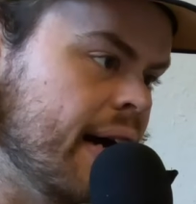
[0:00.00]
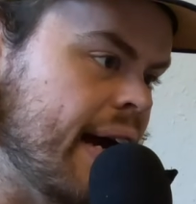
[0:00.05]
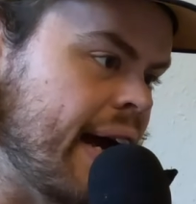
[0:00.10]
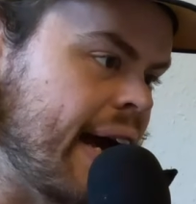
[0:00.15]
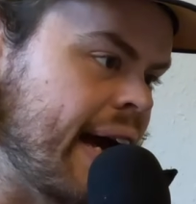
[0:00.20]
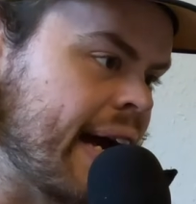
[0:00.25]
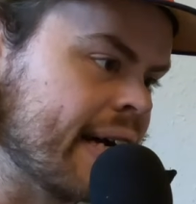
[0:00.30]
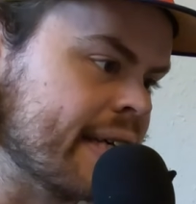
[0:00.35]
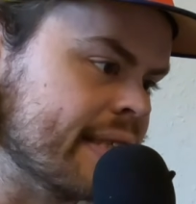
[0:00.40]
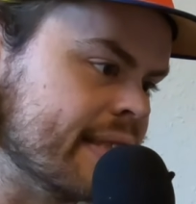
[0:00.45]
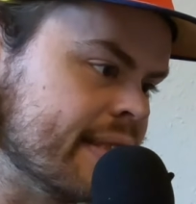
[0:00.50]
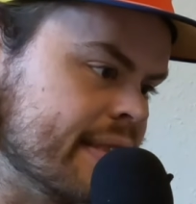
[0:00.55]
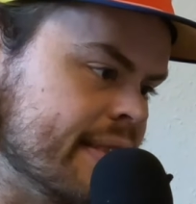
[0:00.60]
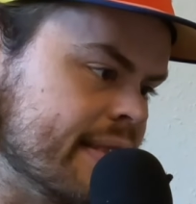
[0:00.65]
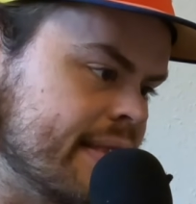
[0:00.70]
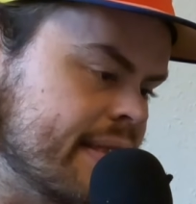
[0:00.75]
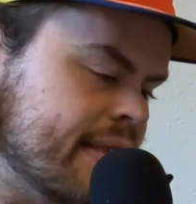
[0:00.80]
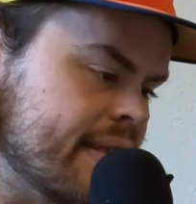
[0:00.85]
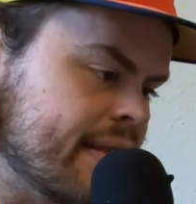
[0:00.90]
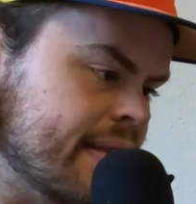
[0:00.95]

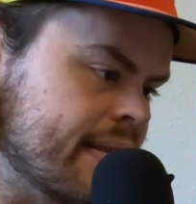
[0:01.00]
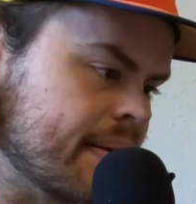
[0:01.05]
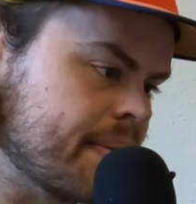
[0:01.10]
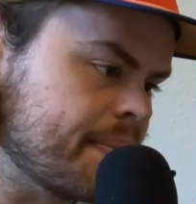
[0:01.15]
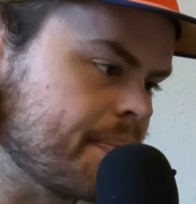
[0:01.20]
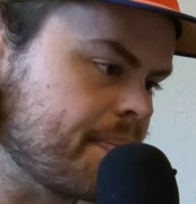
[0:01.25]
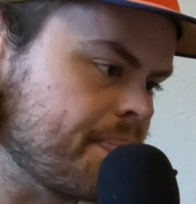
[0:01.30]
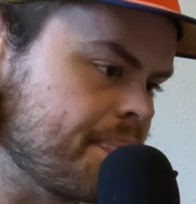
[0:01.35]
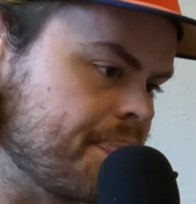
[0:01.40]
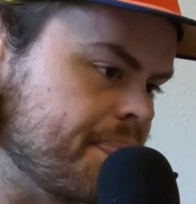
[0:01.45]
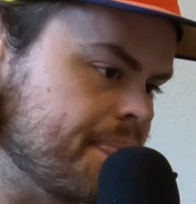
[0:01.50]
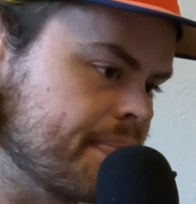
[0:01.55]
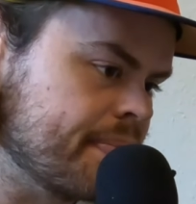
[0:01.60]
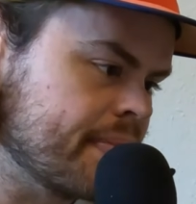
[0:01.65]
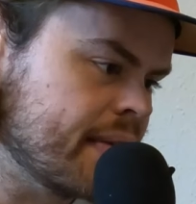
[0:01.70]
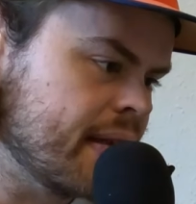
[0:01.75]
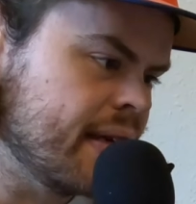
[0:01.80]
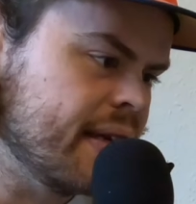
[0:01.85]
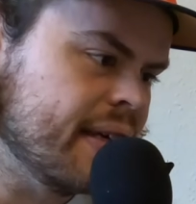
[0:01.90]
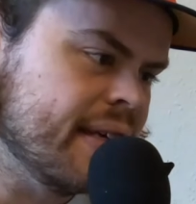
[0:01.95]
And
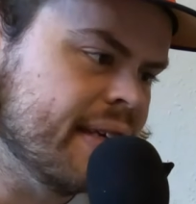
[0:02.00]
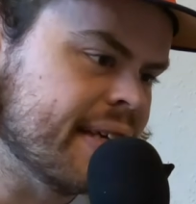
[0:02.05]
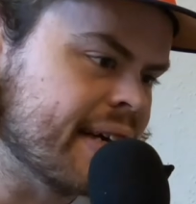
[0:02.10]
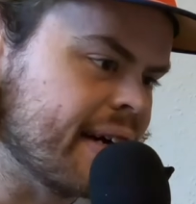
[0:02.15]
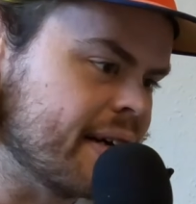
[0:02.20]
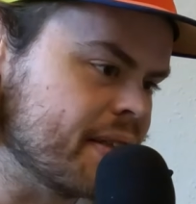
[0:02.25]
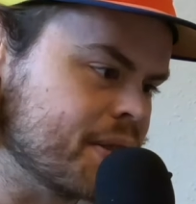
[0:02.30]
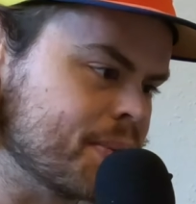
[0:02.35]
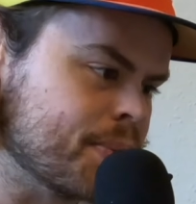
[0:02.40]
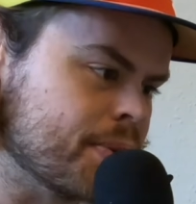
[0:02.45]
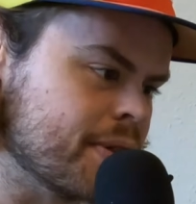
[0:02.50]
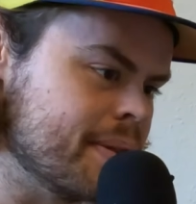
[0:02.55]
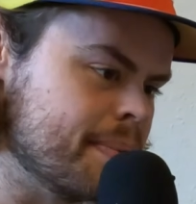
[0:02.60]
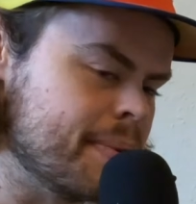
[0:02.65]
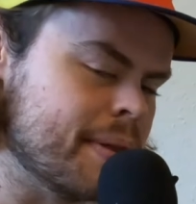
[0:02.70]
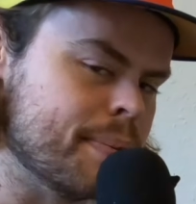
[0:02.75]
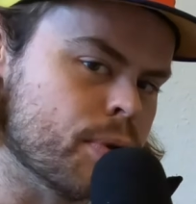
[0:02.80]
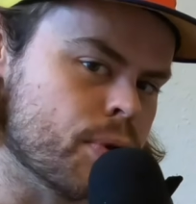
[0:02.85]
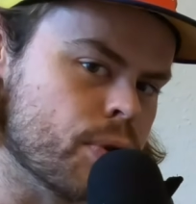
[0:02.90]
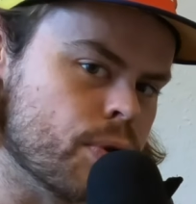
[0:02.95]
yeah, I just wanted a
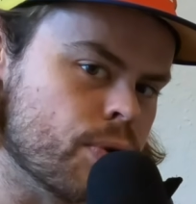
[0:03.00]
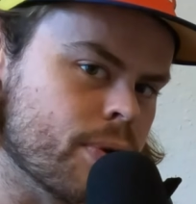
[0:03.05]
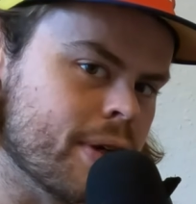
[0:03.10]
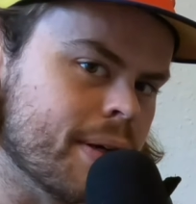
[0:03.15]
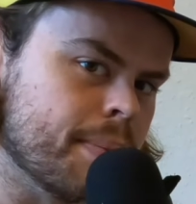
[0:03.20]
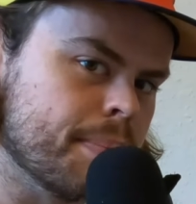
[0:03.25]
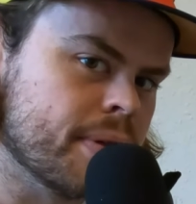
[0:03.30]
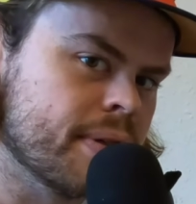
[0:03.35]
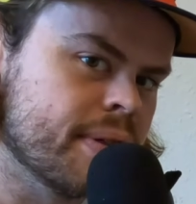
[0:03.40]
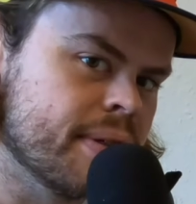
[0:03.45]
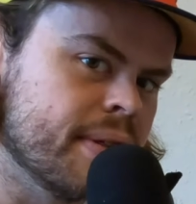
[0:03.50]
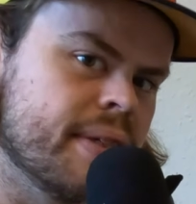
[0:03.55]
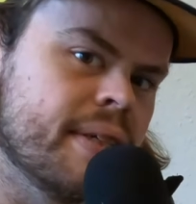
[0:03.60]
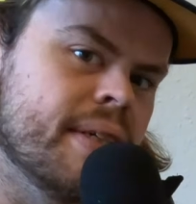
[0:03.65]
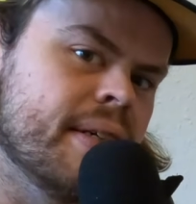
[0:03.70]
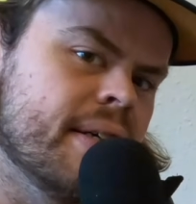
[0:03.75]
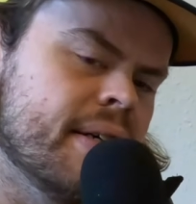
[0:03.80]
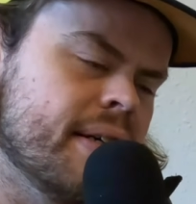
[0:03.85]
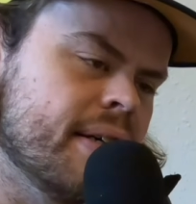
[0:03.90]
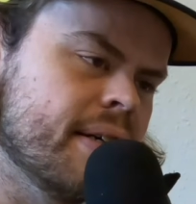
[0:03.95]
bit more grip
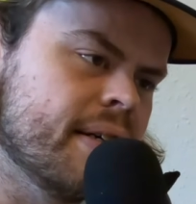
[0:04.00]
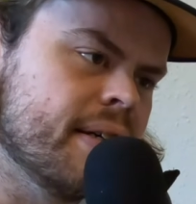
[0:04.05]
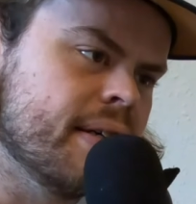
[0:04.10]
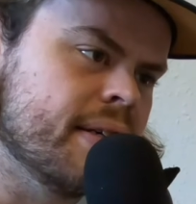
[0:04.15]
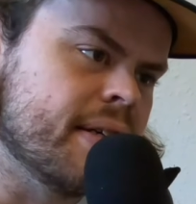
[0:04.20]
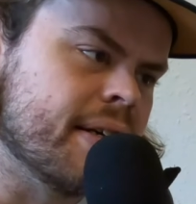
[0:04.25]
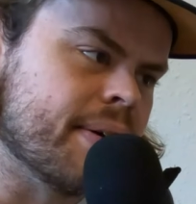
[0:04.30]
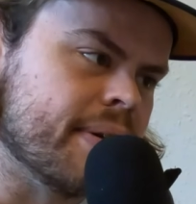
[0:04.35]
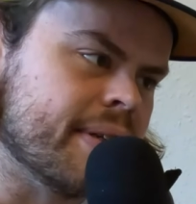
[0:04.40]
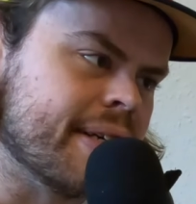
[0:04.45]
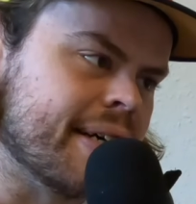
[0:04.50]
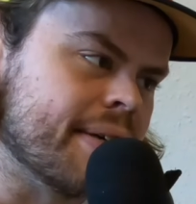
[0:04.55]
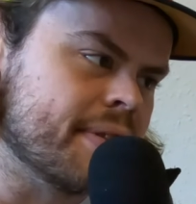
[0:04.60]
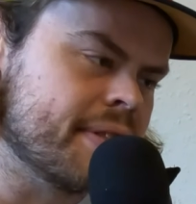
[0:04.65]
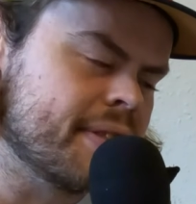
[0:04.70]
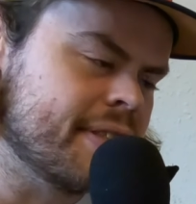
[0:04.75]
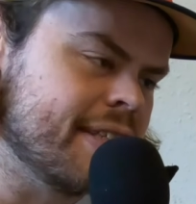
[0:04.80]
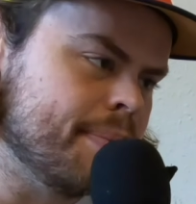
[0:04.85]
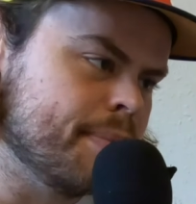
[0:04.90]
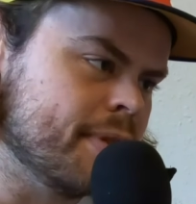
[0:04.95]
going down
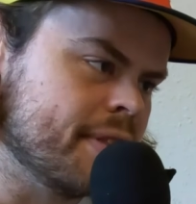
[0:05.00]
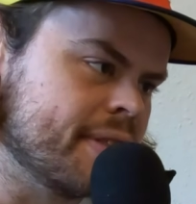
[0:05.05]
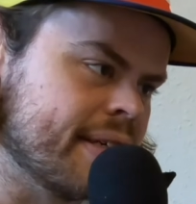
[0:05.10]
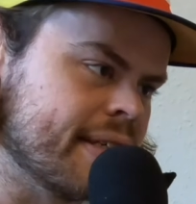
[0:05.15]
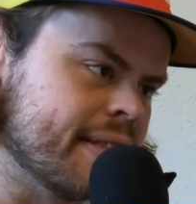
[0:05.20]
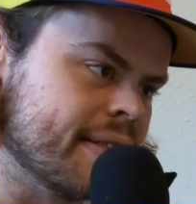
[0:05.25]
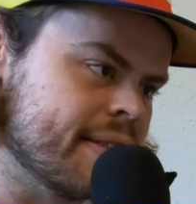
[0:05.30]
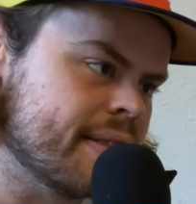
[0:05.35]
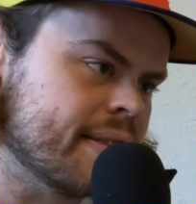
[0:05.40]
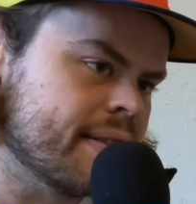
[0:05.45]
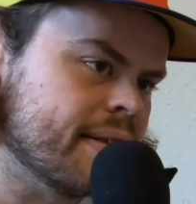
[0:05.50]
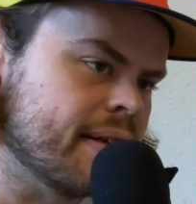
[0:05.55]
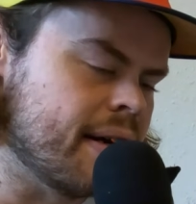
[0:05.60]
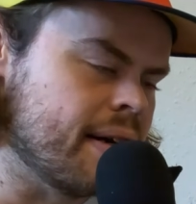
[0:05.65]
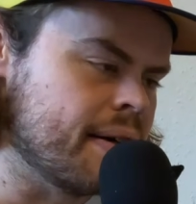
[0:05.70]
steep descents.